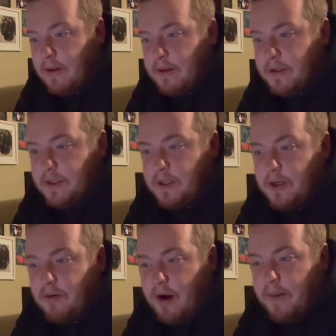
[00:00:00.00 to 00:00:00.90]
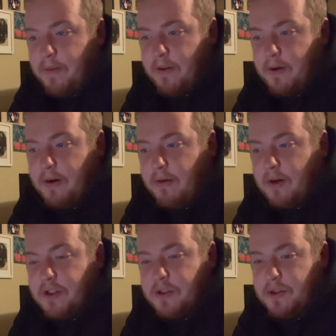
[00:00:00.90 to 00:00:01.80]
This is then rapidly
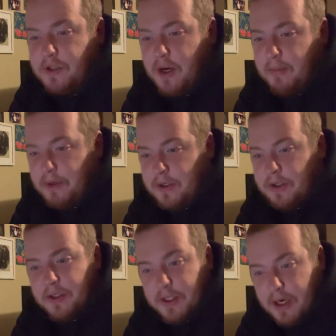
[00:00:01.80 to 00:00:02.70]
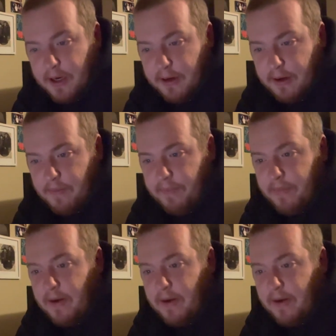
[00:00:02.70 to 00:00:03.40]
crushed in Japanese society,